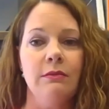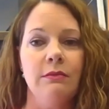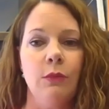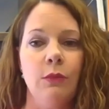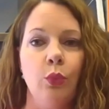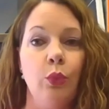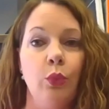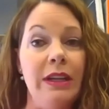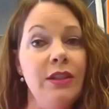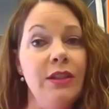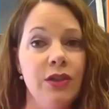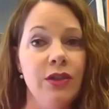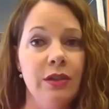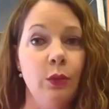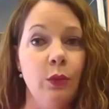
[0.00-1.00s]

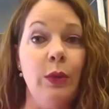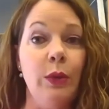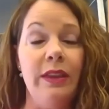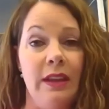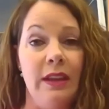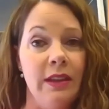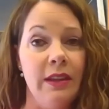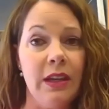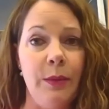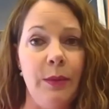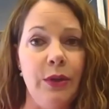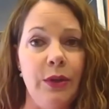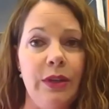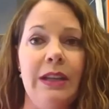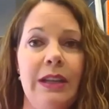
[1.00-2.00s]
reach within the
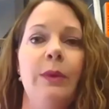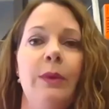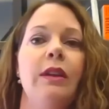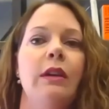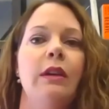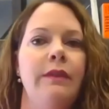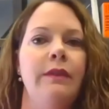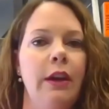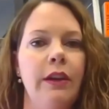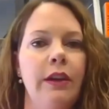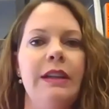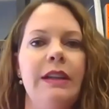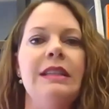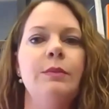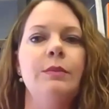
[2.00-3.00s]
community with our
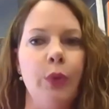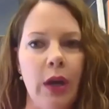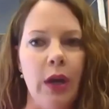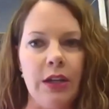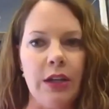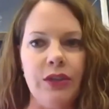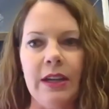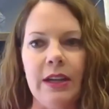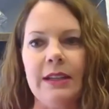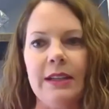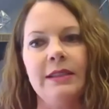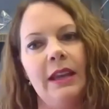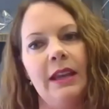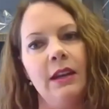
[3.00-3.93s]
various projects and